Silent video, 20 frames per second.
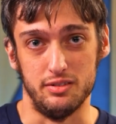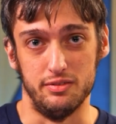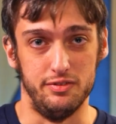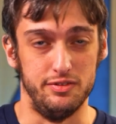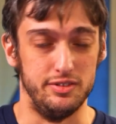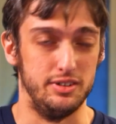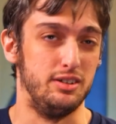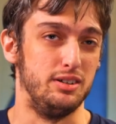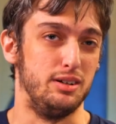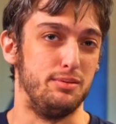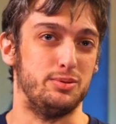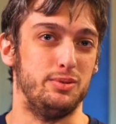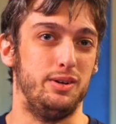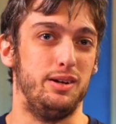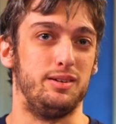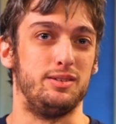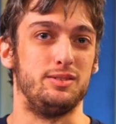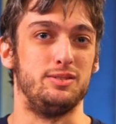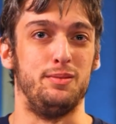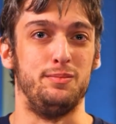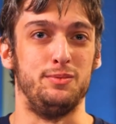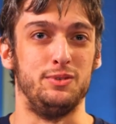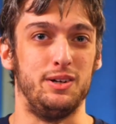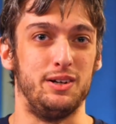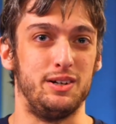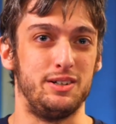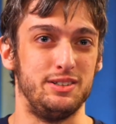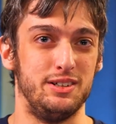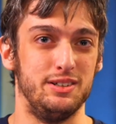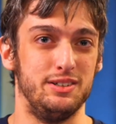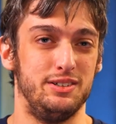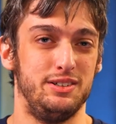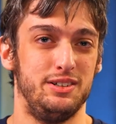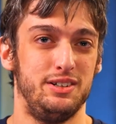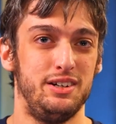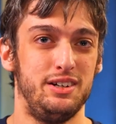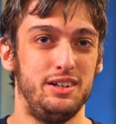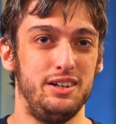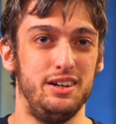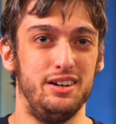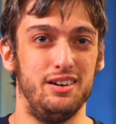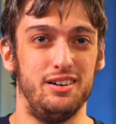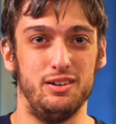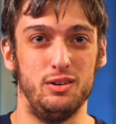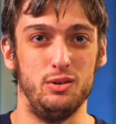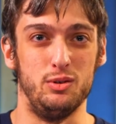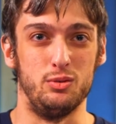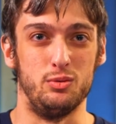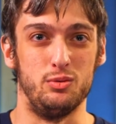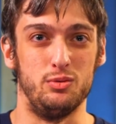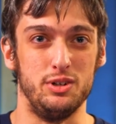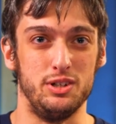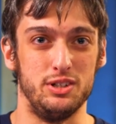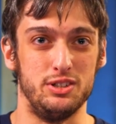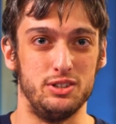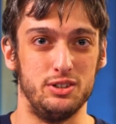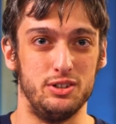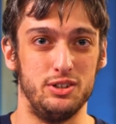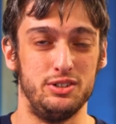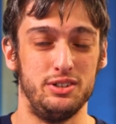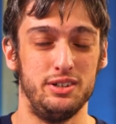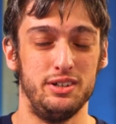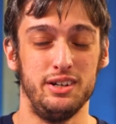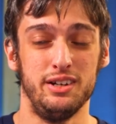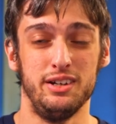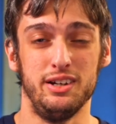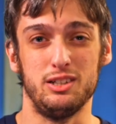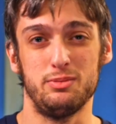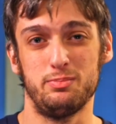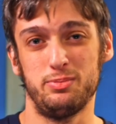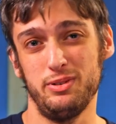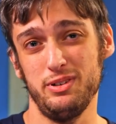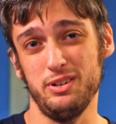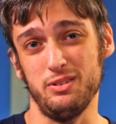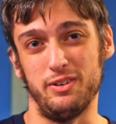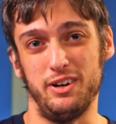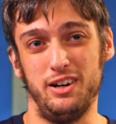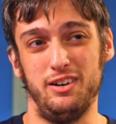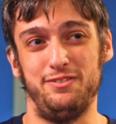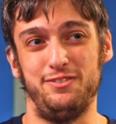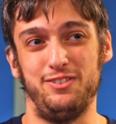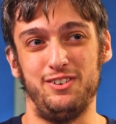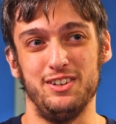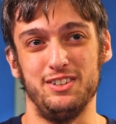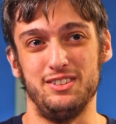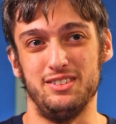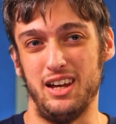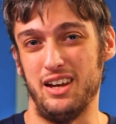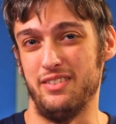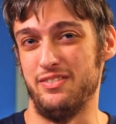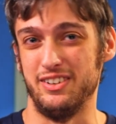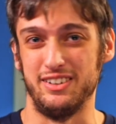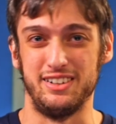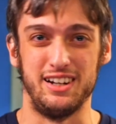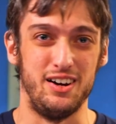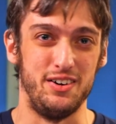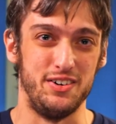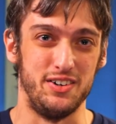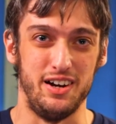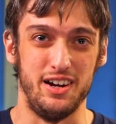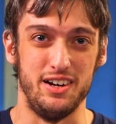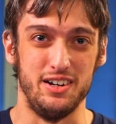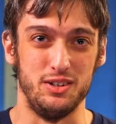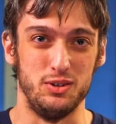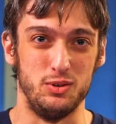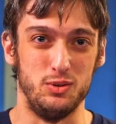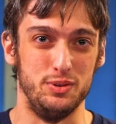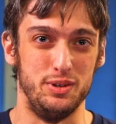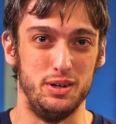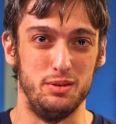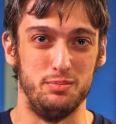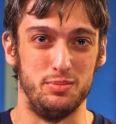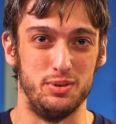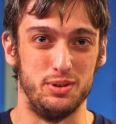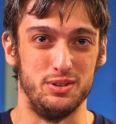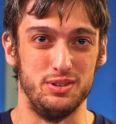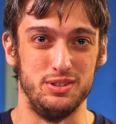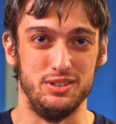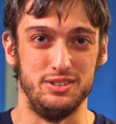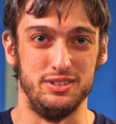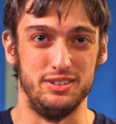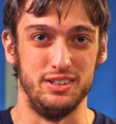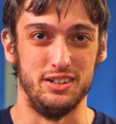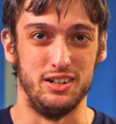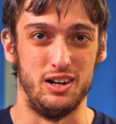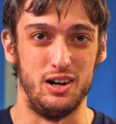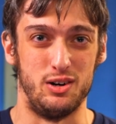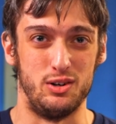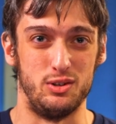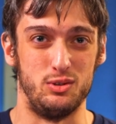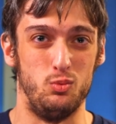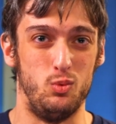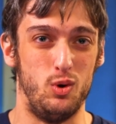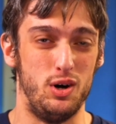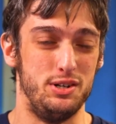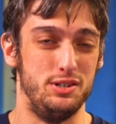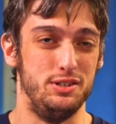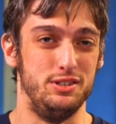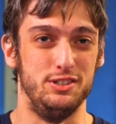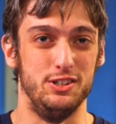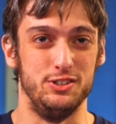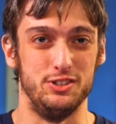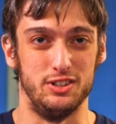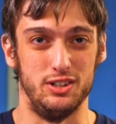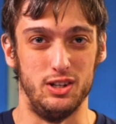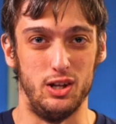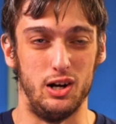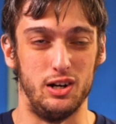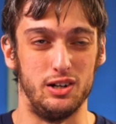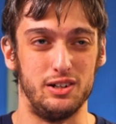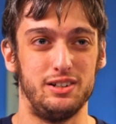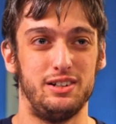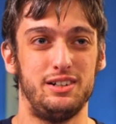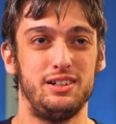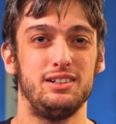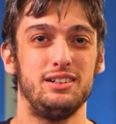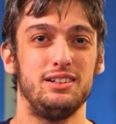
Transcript: are very abstract subjects, and in our own research, it's pretty rare for us to ever encounter any whole numbers that aren't one digit long.